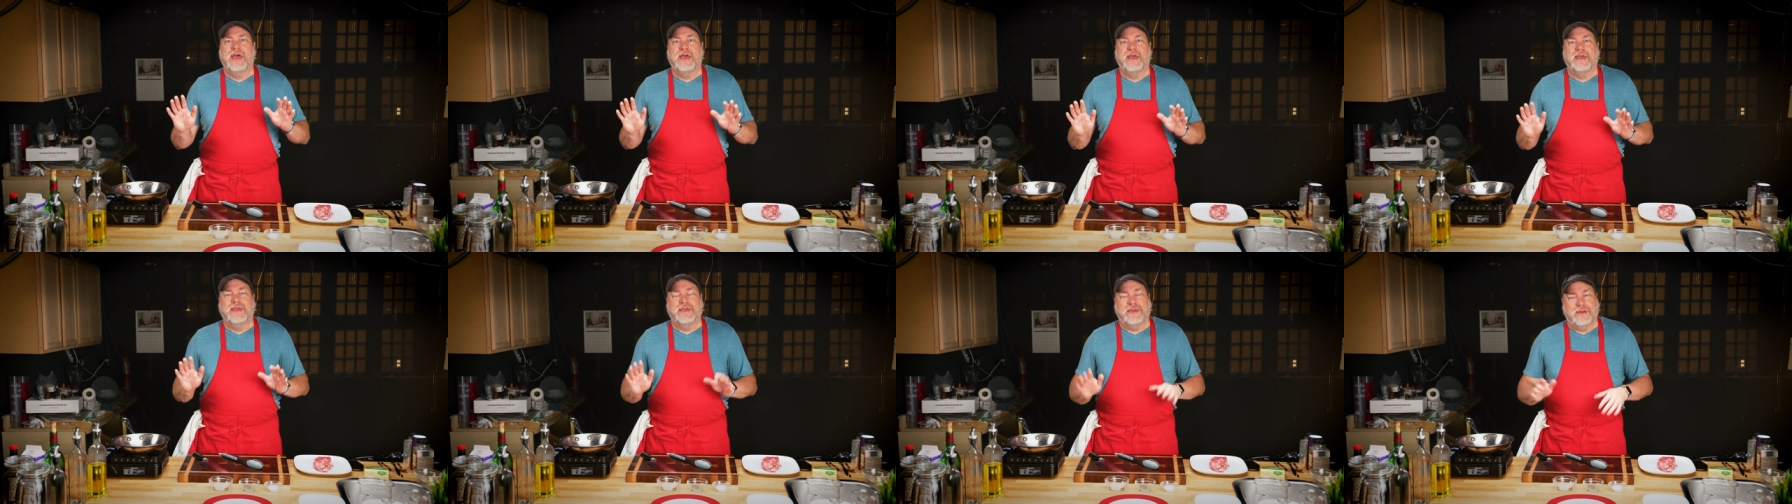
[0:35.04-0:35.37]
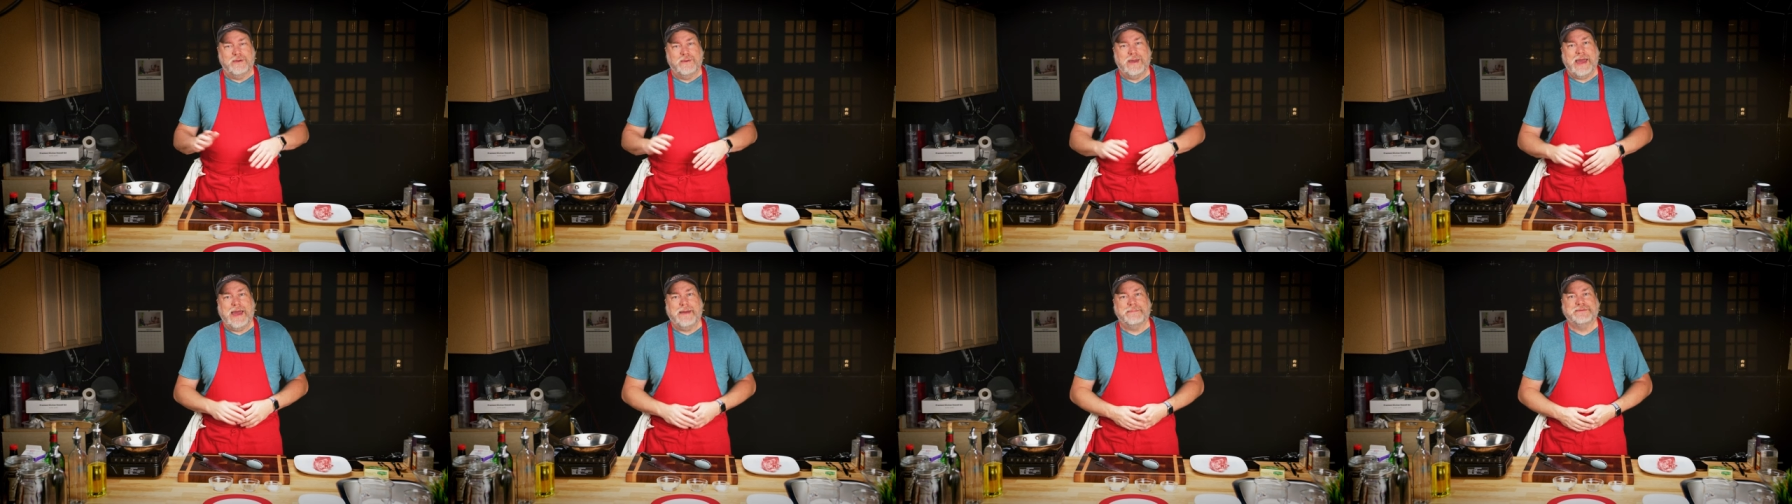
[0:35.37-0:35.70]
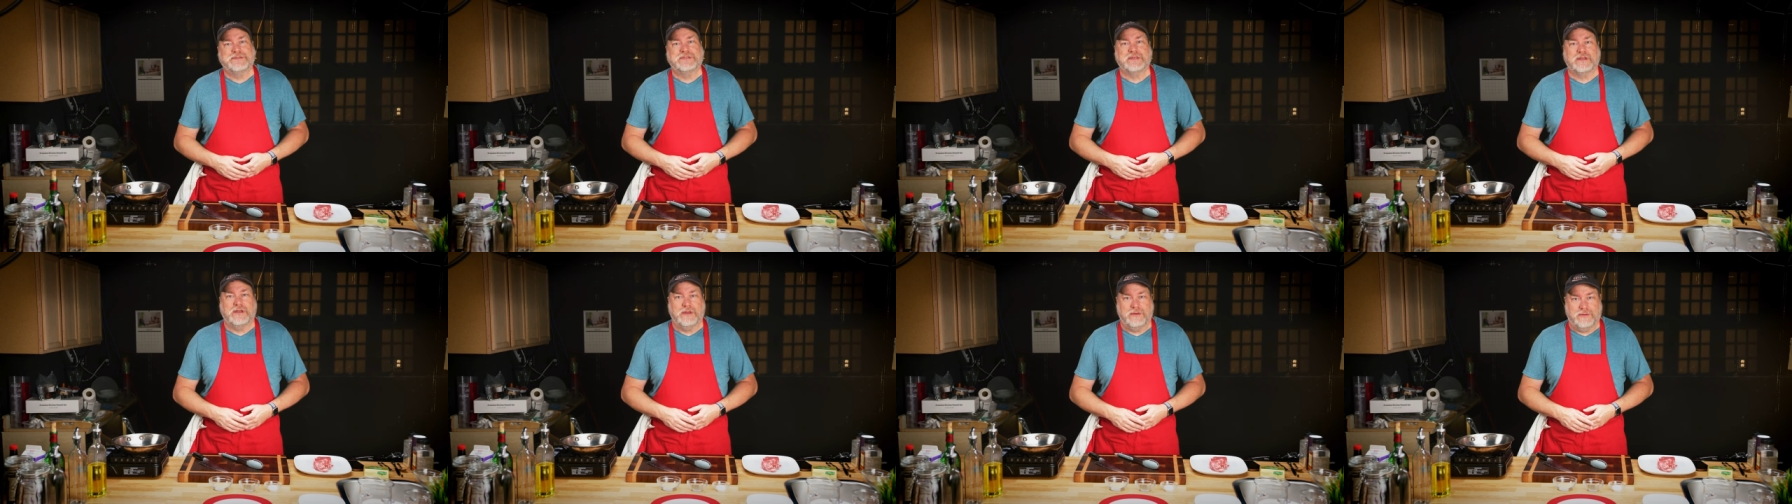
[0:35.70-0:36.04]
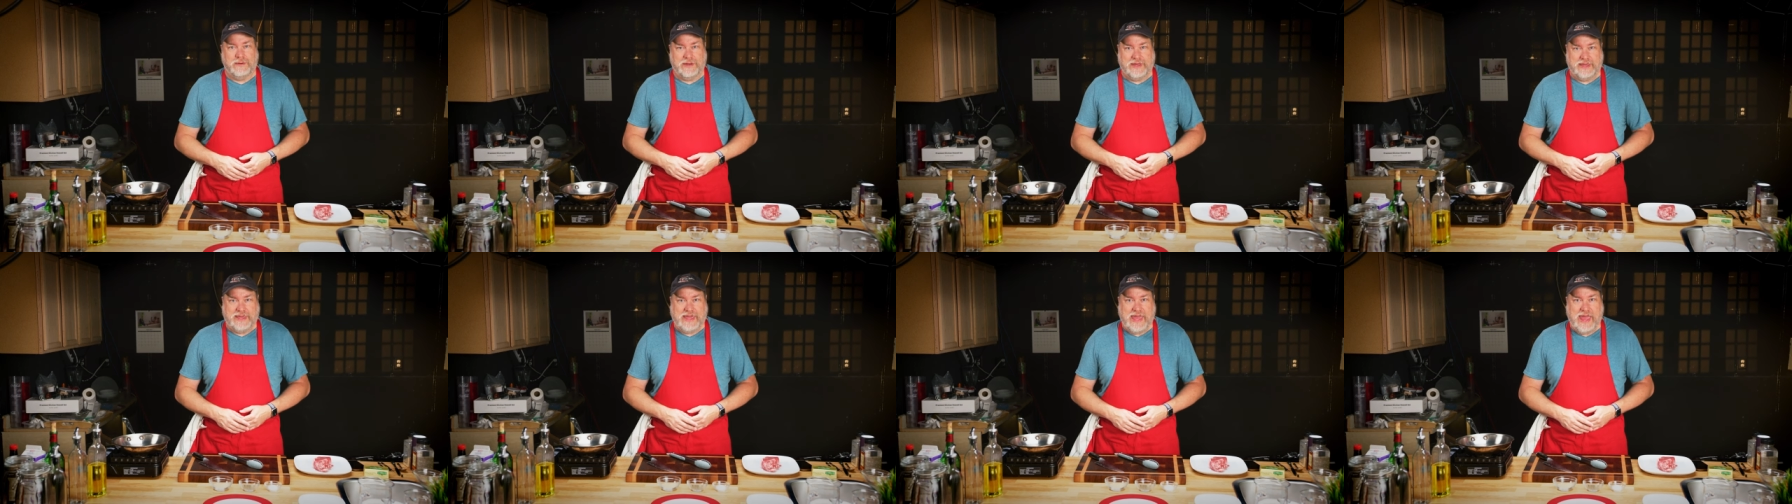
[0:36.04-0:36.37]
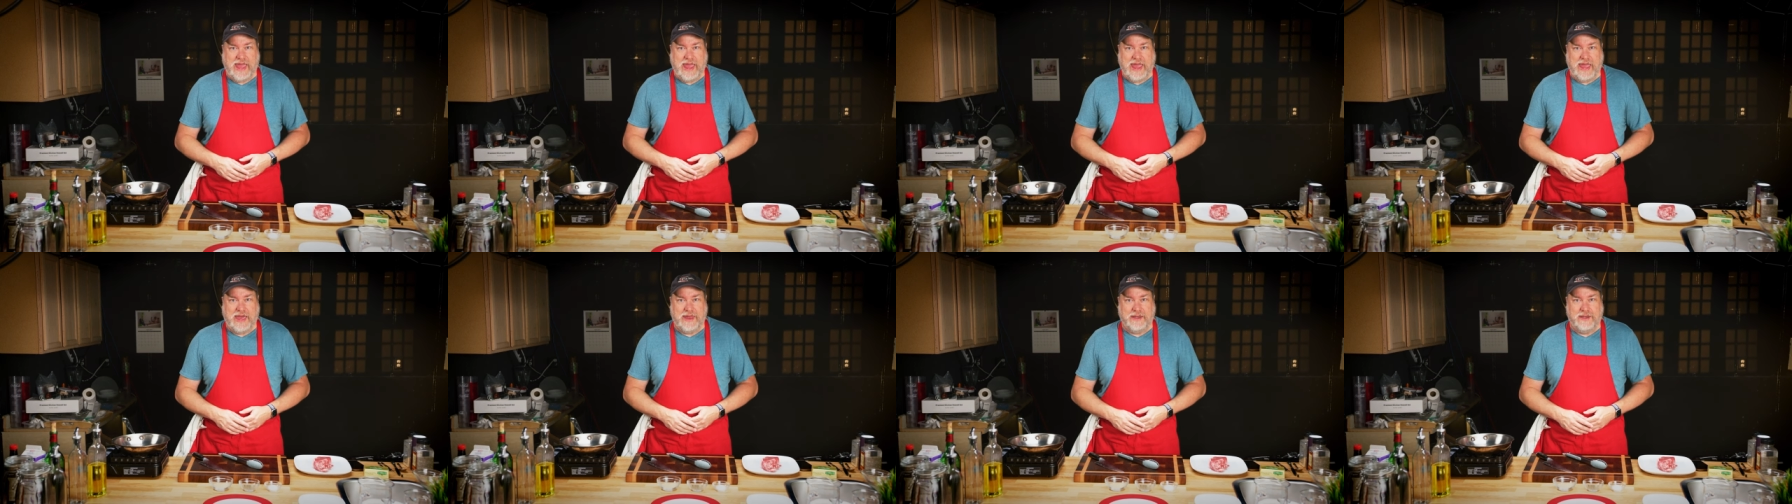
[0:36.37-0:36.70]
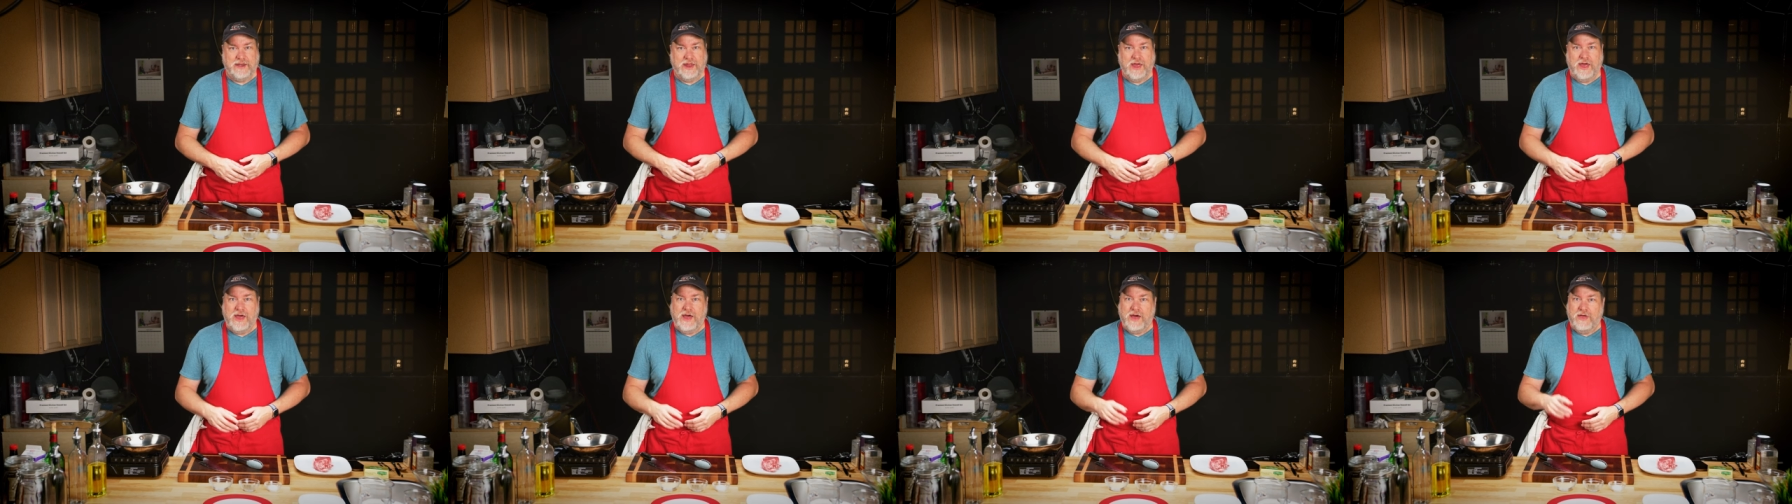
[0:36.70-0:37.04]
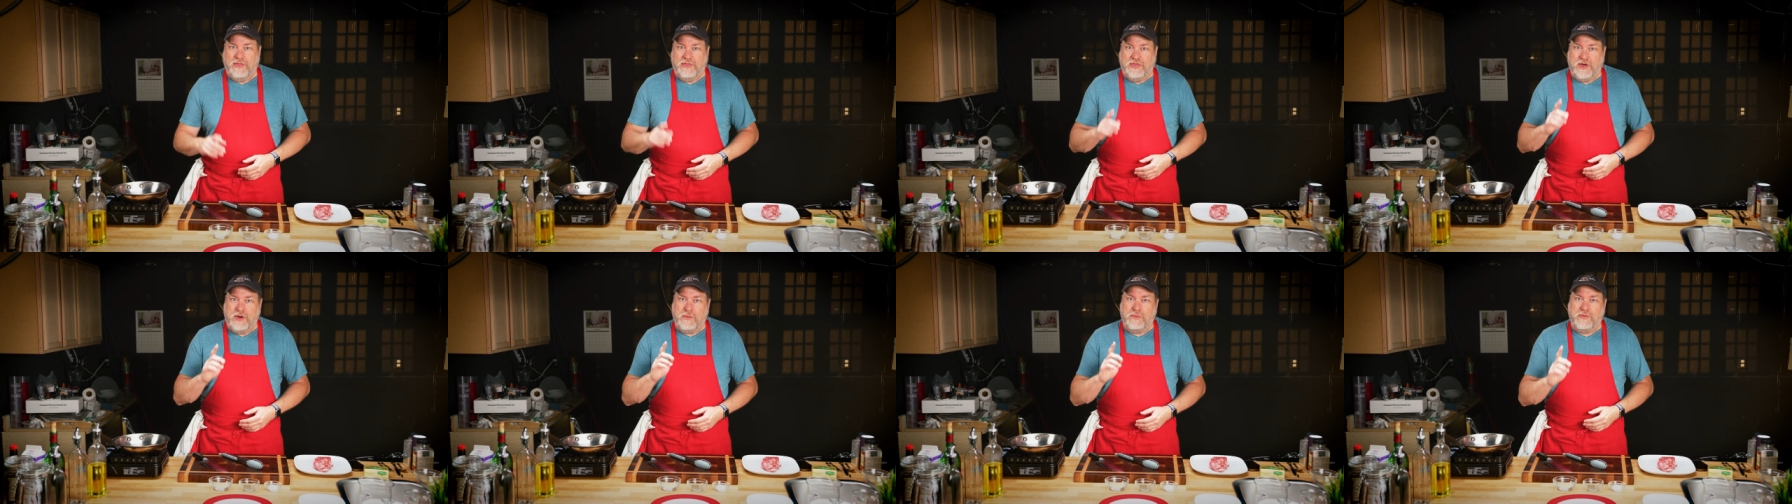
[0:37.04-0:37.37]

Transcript: You absolutely can. The